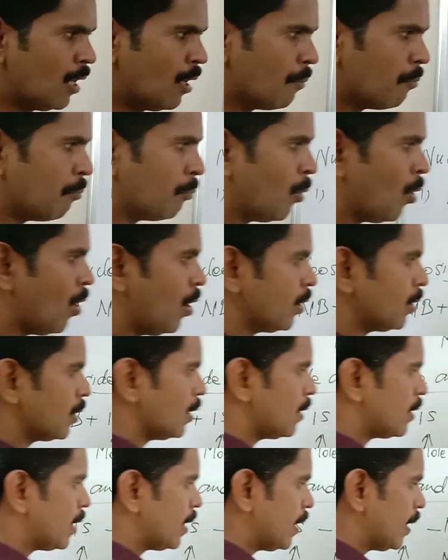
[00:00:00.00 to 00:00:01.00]
both
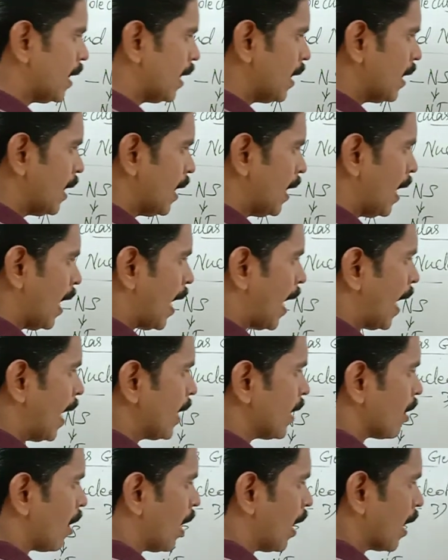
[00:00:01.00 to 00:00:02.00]
DNA
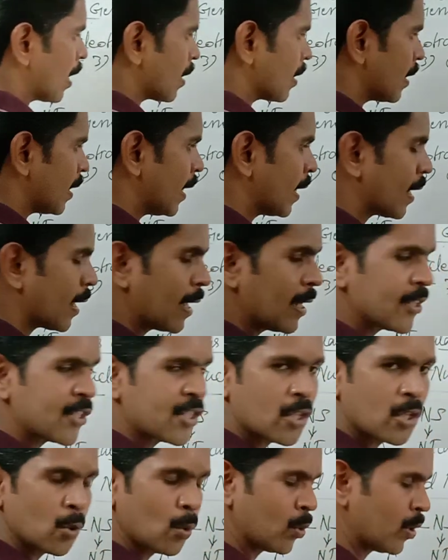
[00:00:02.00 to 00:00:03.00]
and RNA
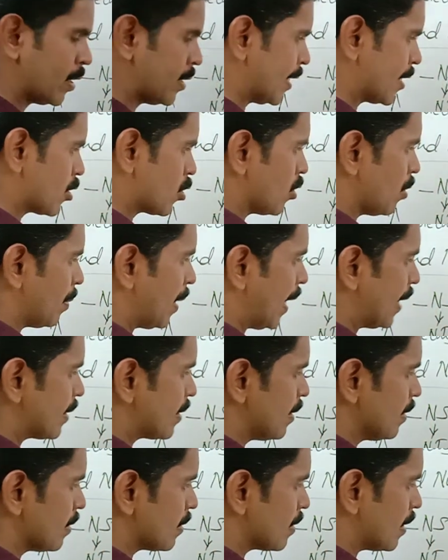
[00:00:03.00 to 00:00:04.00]
has two ends. Just
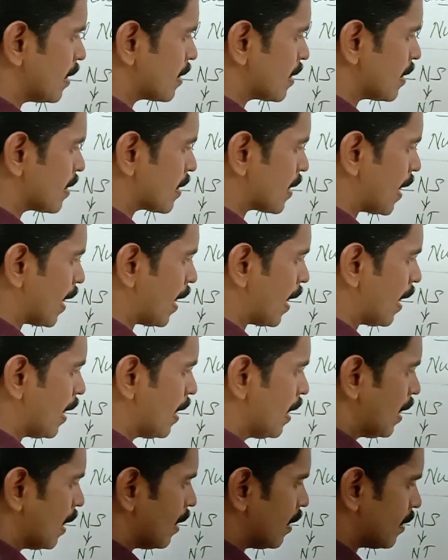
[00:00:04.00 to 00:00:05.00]
imagine this is
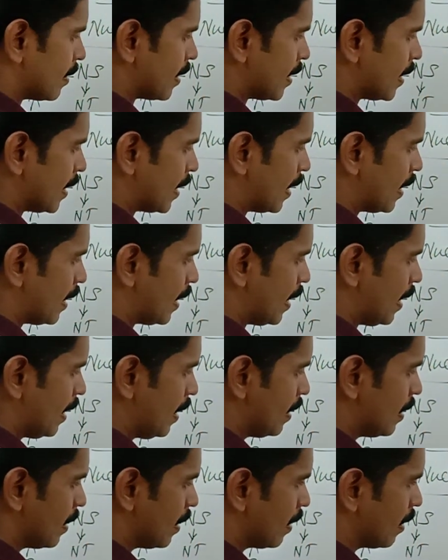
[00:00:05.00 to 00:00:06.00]
a
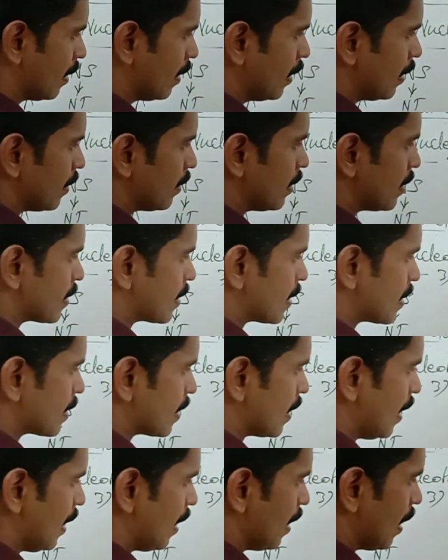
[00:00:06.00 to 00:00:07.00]
DNA, this is
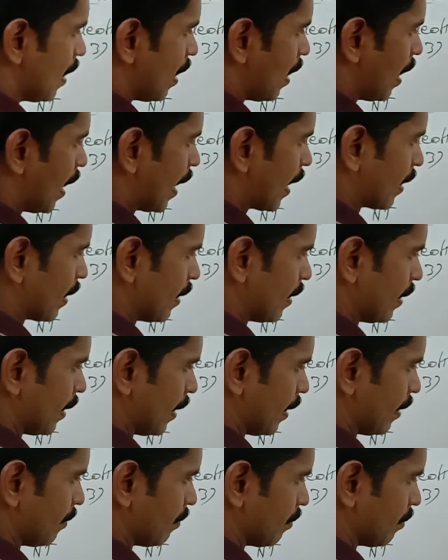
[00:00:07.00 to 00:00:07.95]
a RNA.